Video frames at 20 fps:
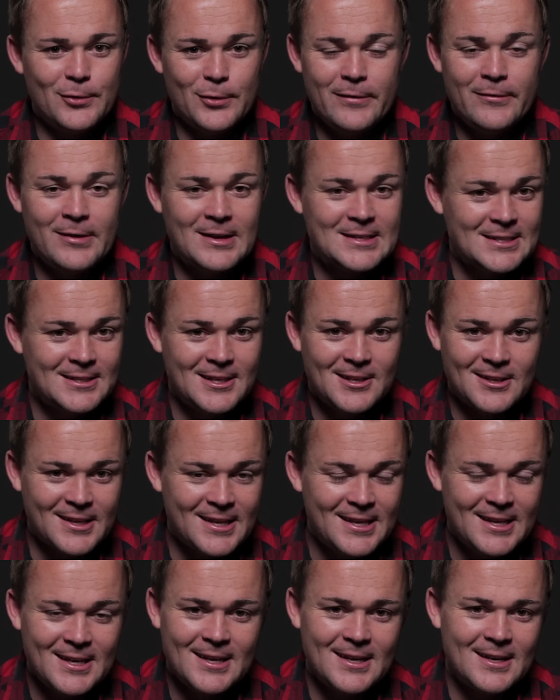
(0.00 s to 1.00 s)
Even as a little
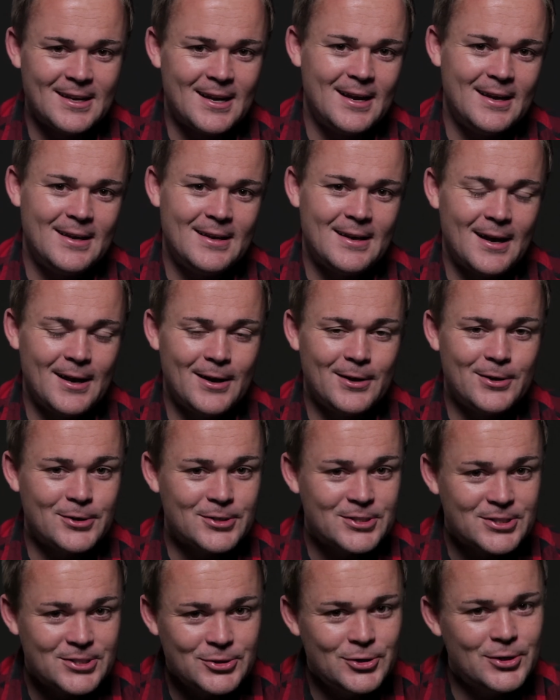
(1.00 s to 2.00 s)
kid, I, I
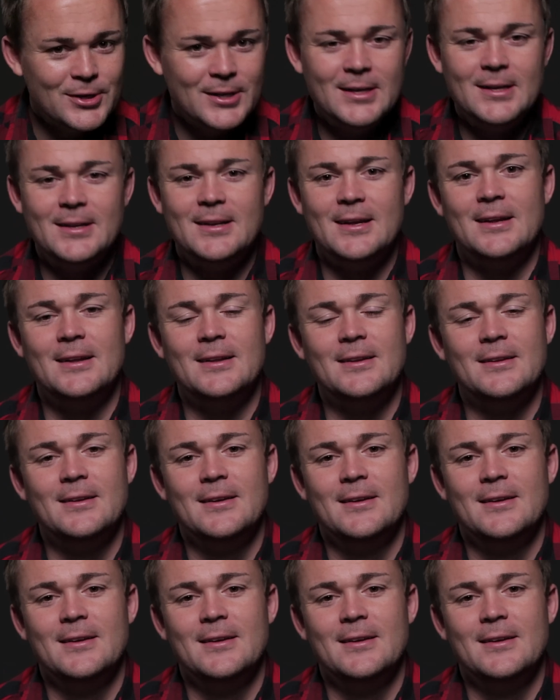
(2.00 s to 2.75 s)
understood it, and